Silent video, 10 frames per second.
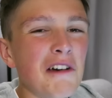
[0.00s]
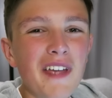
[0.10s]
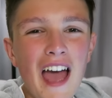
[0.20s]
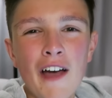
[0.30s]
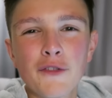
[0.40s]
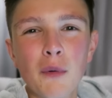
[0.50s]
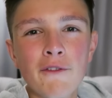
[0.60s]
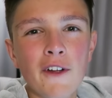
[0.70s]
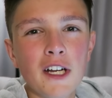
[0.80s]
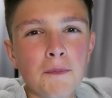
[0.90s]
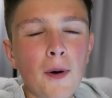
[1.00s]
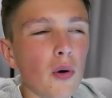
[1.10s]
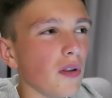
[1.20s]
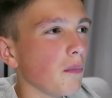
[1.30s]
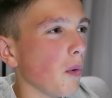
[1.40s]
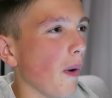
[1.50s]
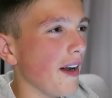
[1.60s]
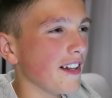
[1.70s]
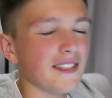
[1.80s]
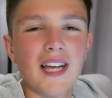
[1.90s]
So yeah, after we finished bowling, we
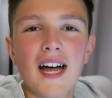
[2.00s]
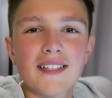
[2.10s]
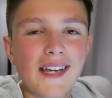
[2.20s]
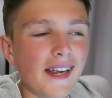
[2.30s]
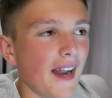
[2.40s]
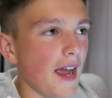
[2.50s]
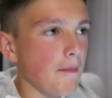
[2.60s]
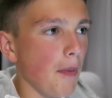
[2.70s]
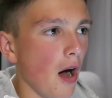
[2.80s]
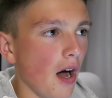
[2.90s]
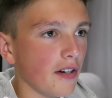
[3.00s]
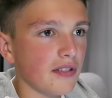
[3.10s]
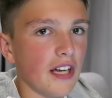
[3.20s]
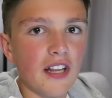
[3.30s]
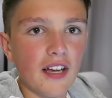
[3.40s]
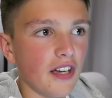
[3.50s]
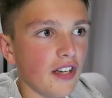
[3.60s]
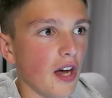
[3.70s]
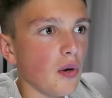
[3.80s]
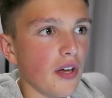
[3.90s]
went and sat in a bar. I just had like a
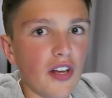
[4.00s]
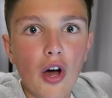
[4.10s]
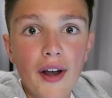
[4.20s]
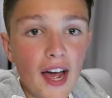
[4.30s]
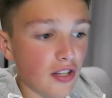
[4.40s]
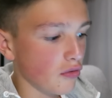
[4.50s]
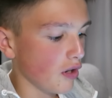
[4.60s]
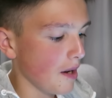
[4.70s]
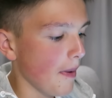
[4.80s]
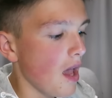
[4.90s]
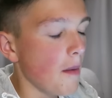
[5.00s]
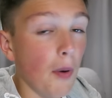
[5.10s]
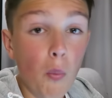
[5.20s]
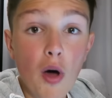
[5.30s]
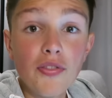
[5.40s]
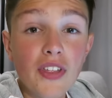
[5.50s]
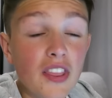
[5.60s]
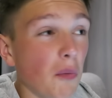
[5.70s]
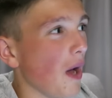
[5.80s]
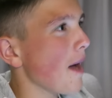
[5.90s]
Coke and I got an ice cream. But one
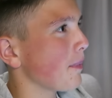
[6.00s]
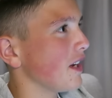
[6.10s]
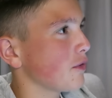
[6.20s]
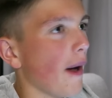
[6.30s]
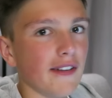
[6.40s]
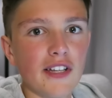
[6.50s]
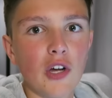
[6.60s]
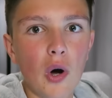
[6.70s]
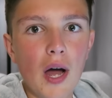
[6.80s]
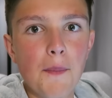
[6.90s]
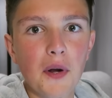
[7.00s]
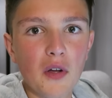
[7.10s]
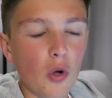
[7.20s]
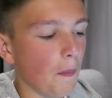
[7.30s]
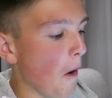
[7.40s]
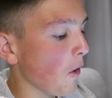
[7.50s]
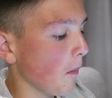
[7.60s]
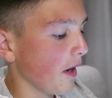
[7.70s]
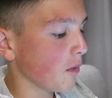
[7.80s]
thing that happened is we actually caught a pretty cool Pokemon.